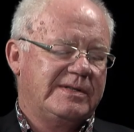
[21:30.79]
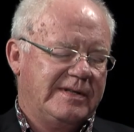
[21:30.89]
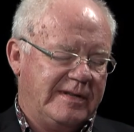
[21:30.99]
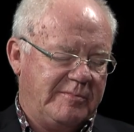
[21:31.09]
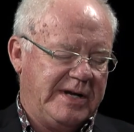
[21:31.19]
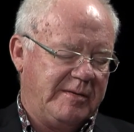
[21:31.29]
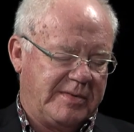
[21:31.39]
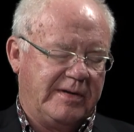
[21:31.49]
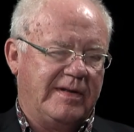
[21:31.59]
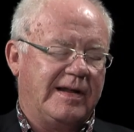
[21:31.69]
the paper,
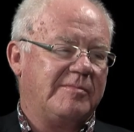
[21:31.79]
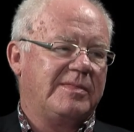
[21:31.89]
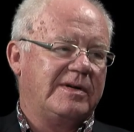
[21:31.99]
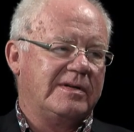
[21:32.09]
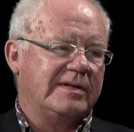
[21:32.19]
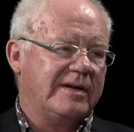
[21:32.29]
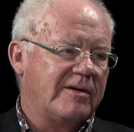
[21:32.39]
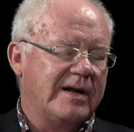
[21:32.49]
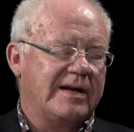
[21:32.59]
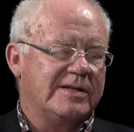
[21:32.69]
the lumber, and the
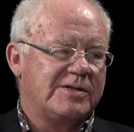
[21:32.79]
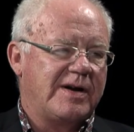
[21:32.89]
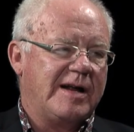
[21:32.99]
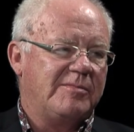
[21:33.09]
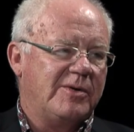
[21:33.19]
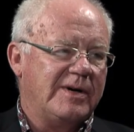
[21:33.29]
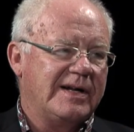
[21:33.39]
oriented strand board.